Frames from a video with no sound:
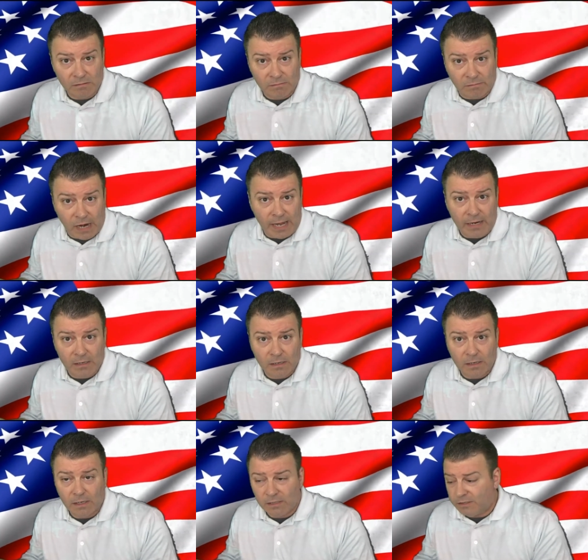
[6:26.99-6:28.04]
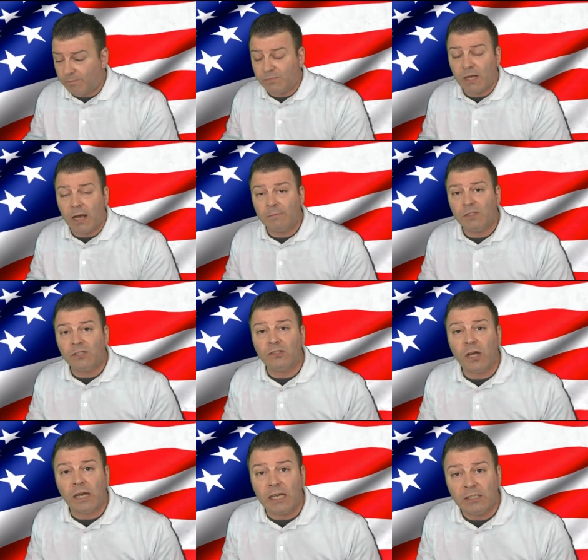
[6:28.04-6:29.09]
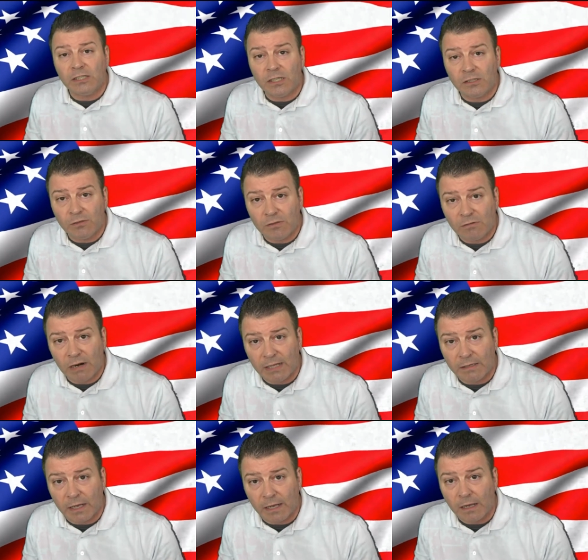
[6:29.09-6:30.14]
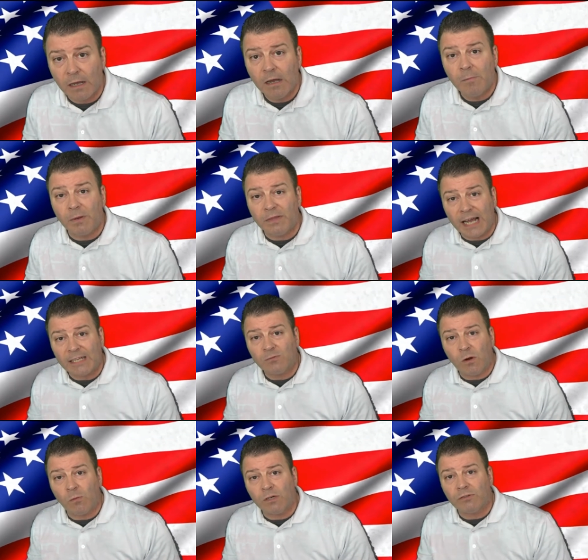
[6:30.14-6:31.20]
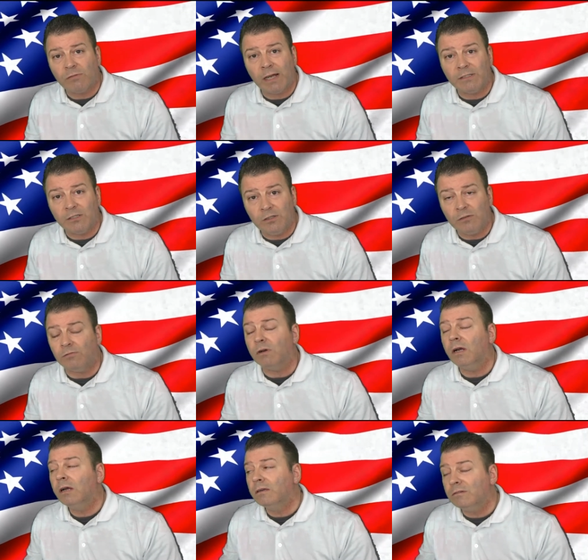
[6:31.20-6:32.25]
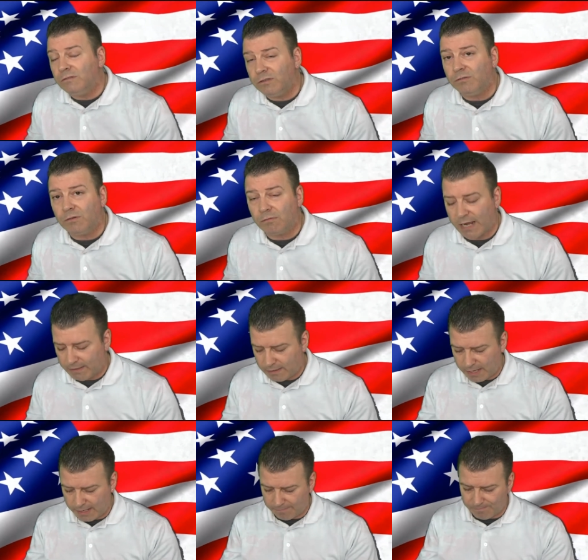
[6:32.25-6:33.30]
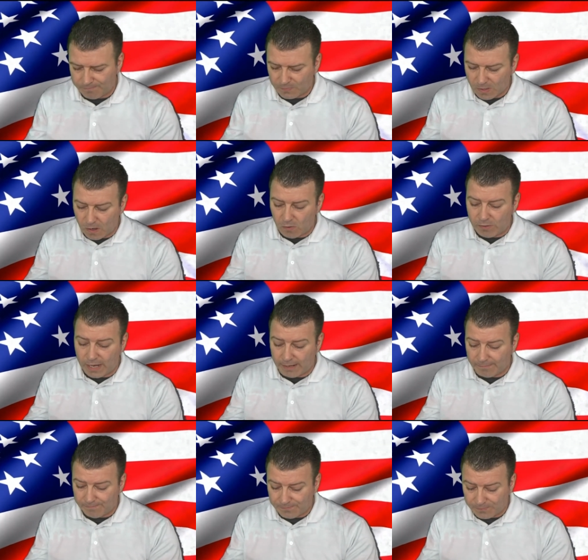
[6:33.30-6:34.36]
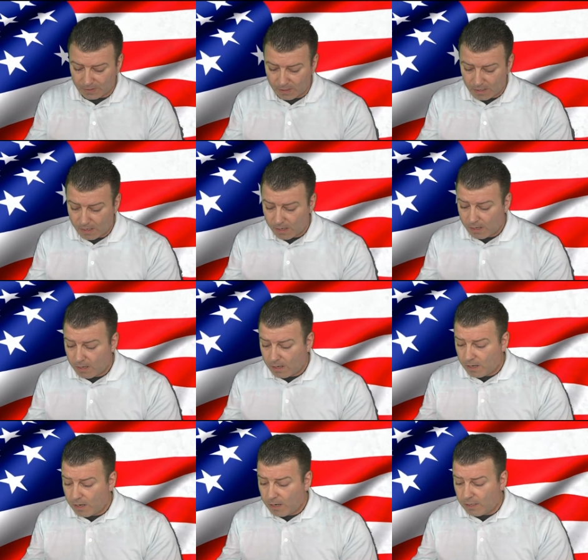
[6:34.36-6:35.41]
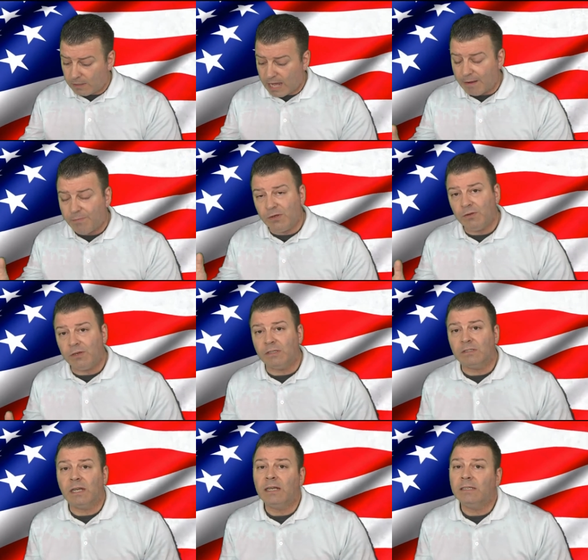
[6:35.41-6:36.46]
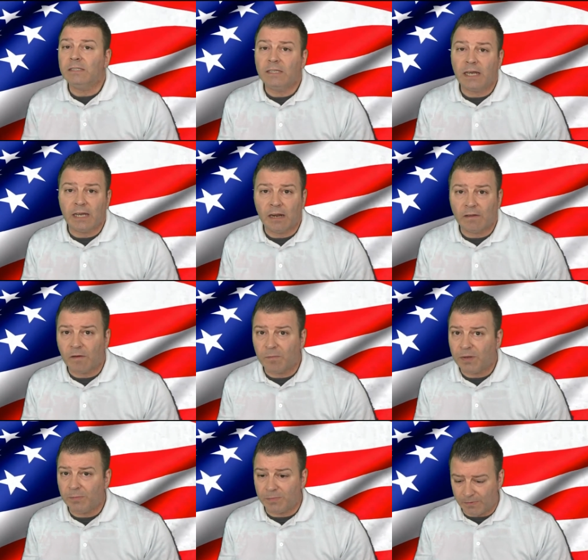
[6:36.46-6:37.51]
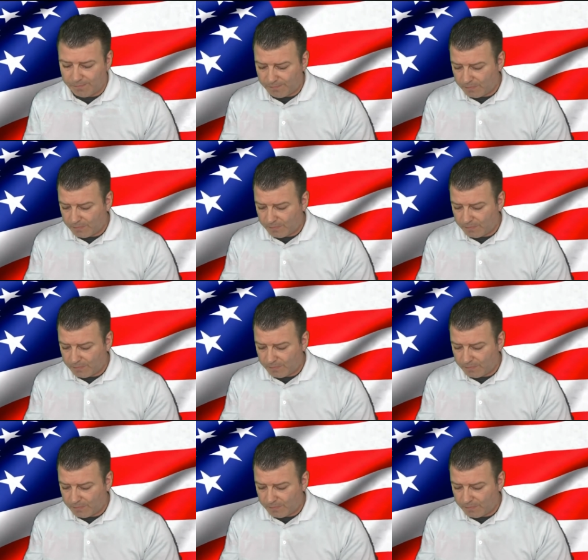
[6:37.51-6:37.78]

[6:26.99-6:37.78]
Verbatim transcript: Right? Sometimes it's not easy to do the right thing, but that's what we're trying to do. Do the right thing. Okay. Labor unions, they need to take care of their people.